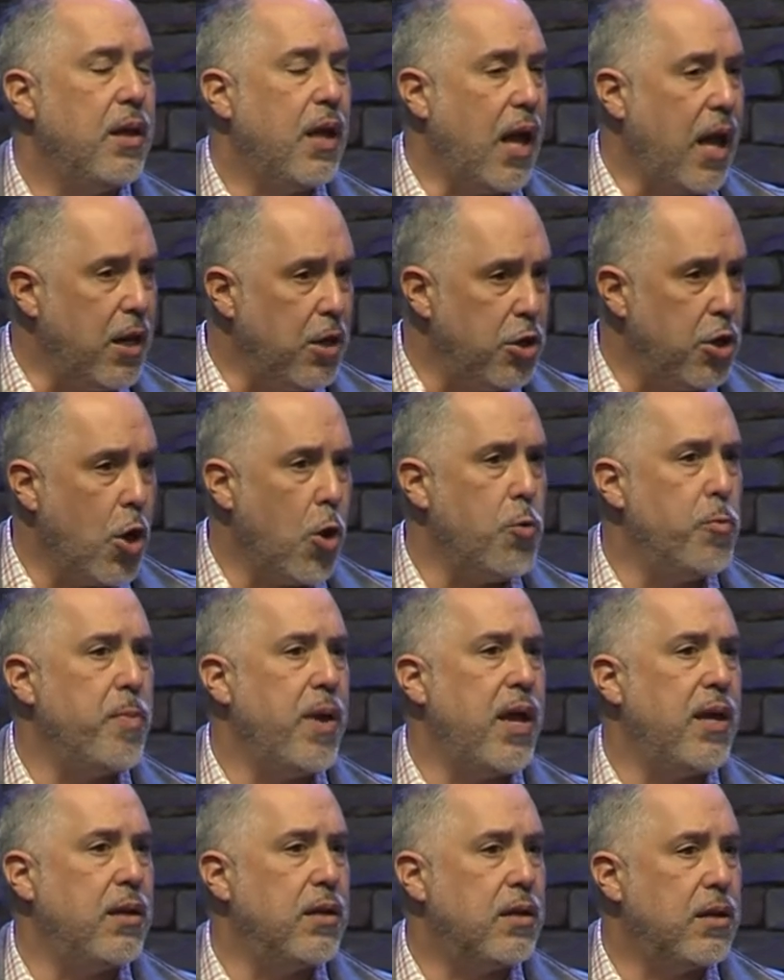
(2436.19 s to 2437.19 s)
And no
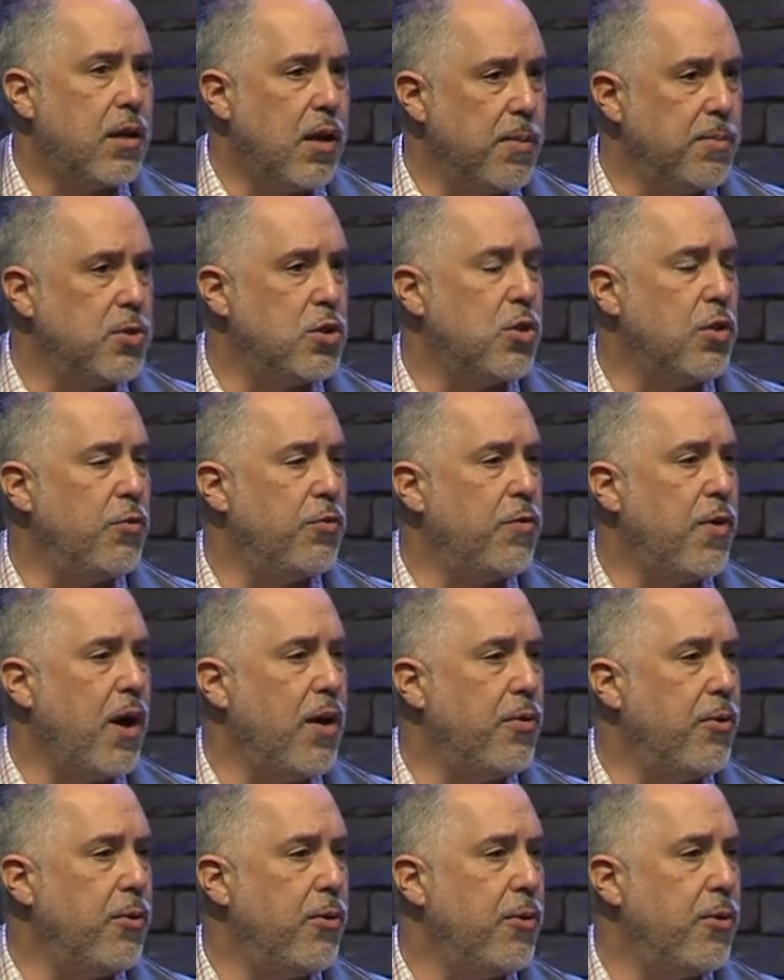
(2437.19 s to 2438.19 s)
man comes to the
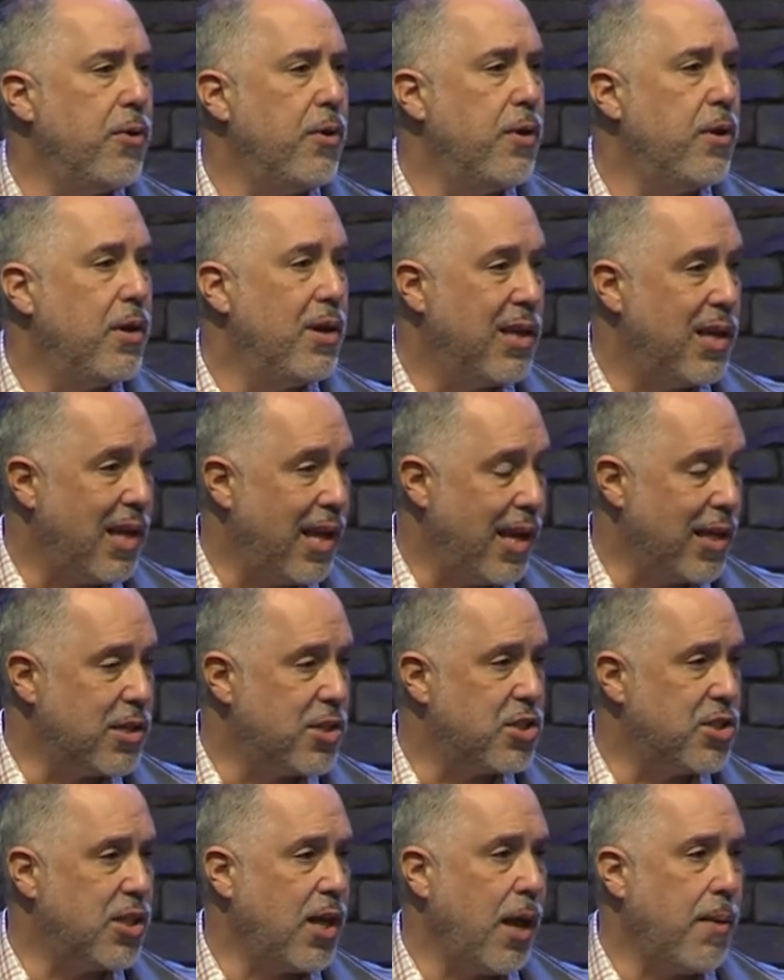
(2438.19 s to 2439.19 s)
Father
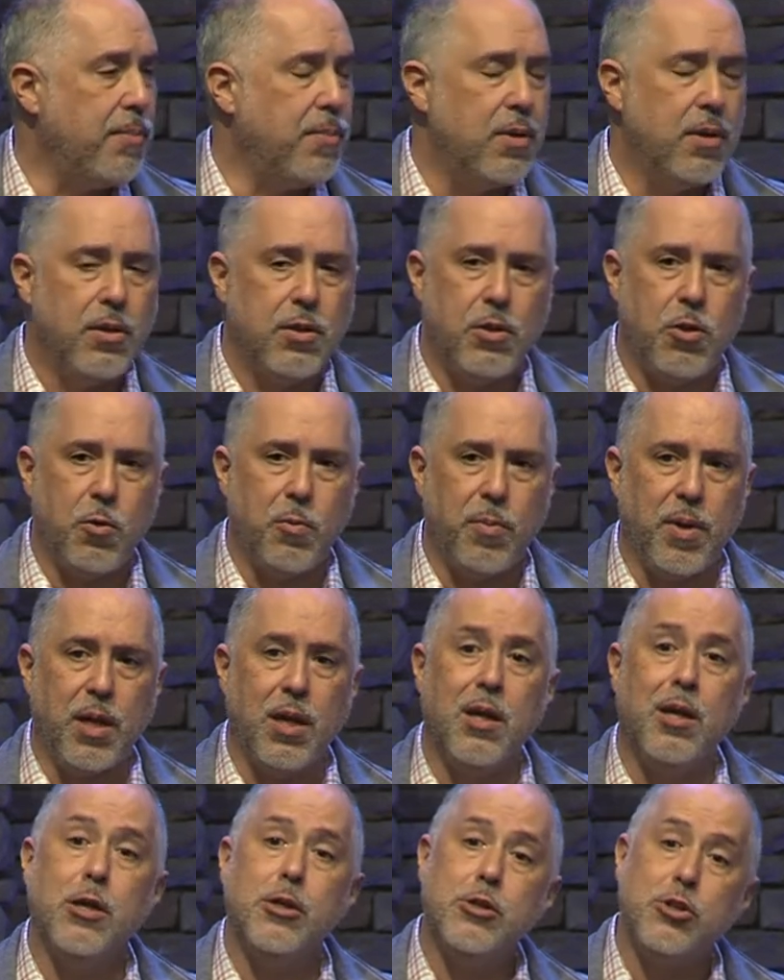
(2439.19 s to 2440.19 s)
except through me.
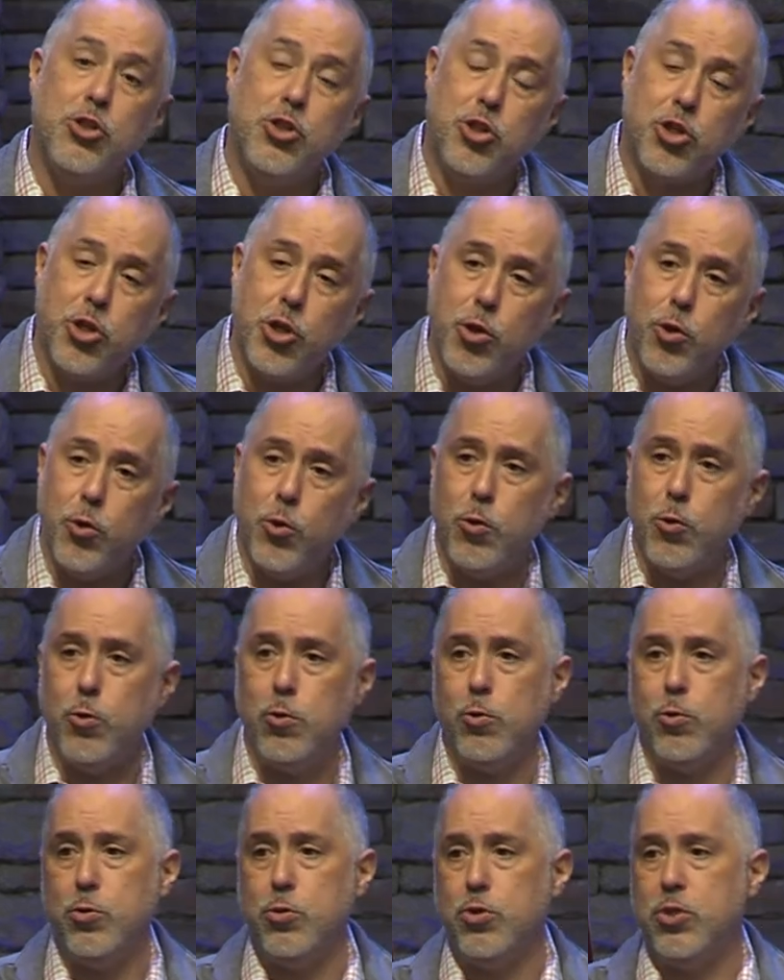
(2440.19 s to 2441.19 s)

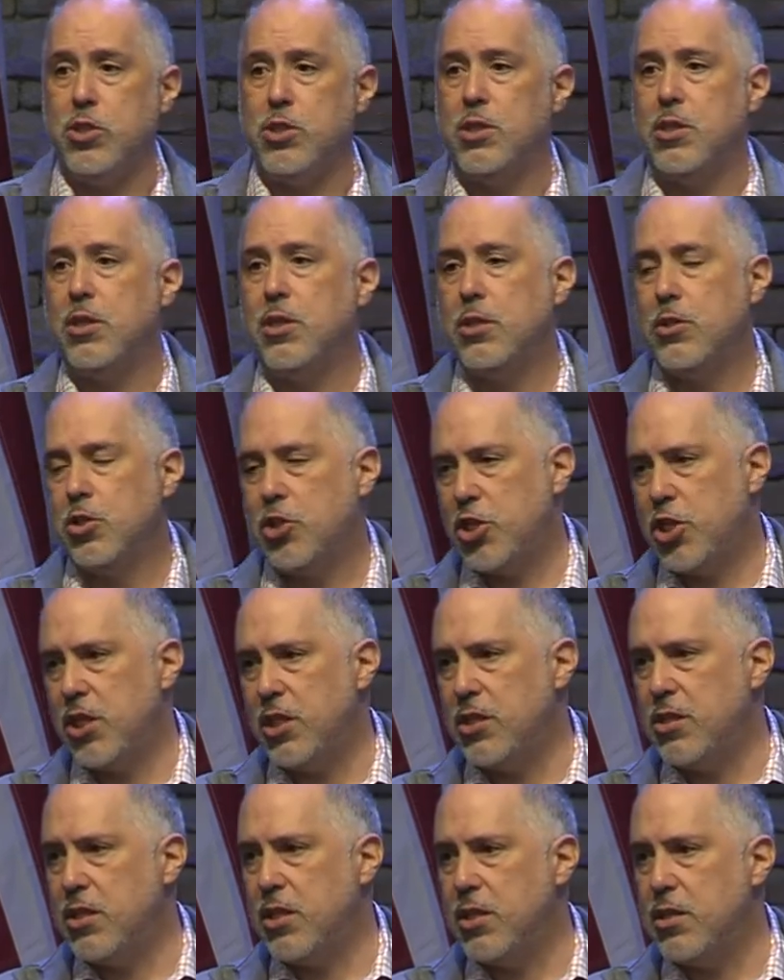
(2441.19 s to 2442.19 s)
Choose
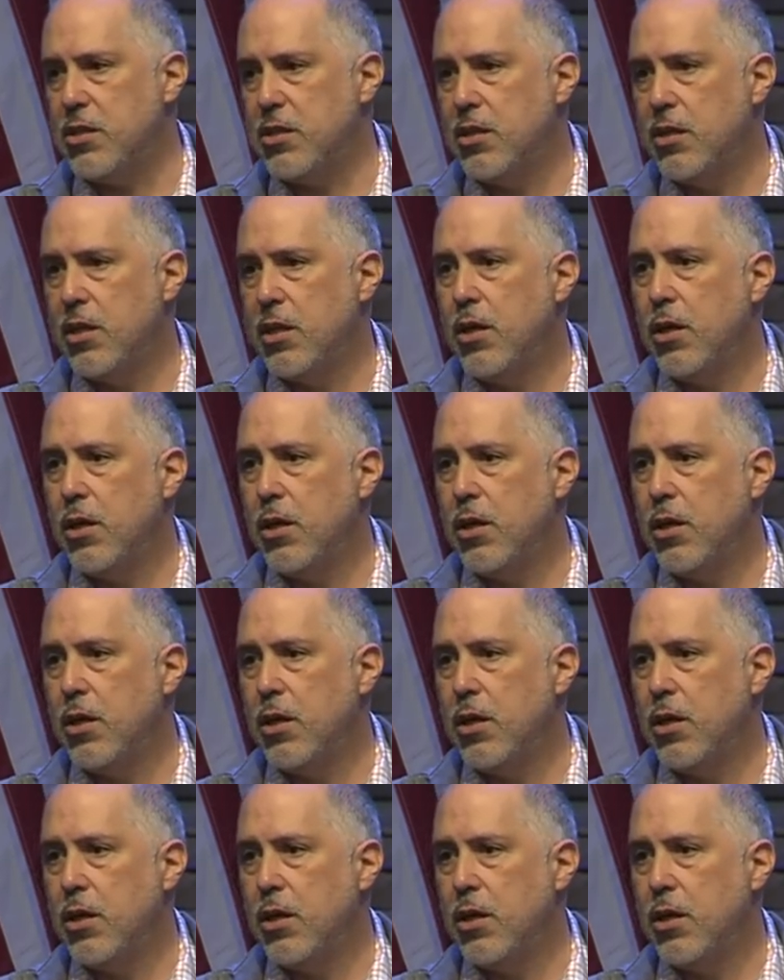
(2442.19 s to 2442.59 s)
Jesus.